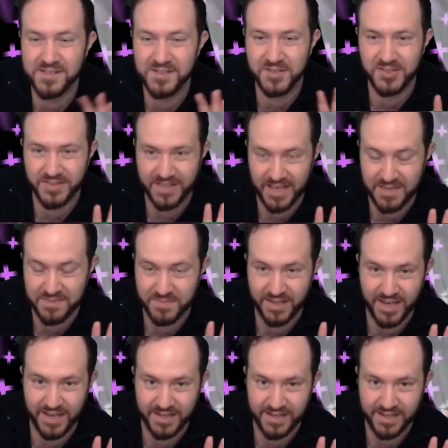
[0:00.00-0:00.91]
a little game
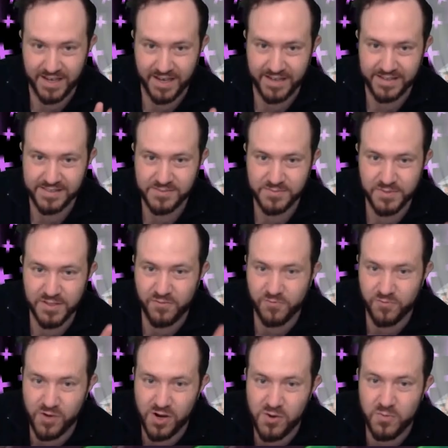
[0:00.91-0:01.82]
mechanic, guys. When the
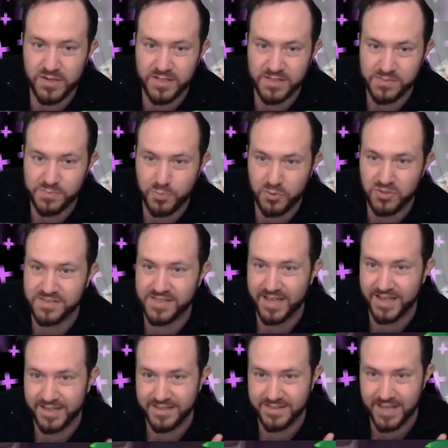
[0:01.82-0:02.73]
front one is
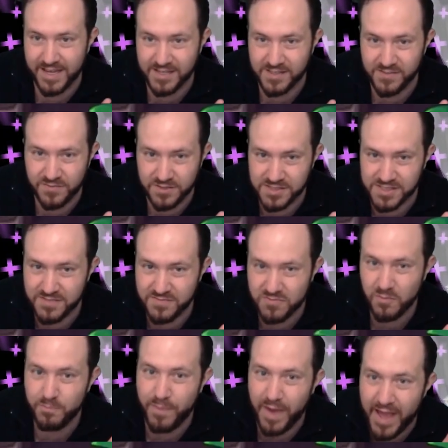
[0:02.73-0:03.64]
bullseye, it attacks first. If
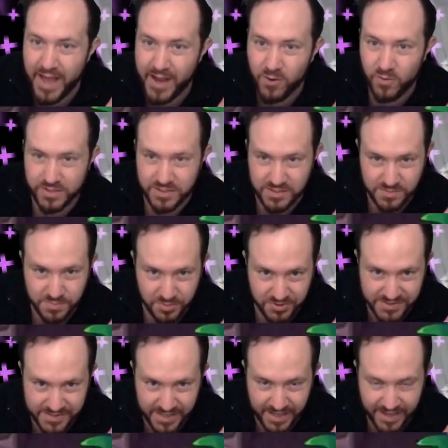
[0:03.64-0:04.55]
the back one is
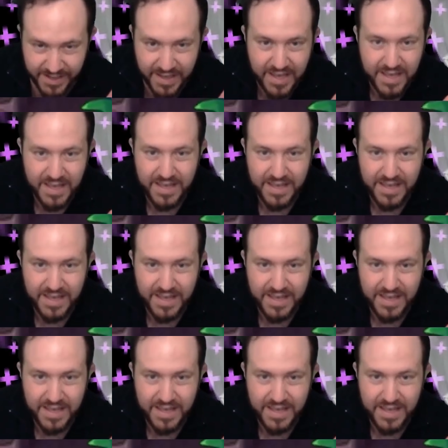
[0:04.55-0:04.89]
bullseye,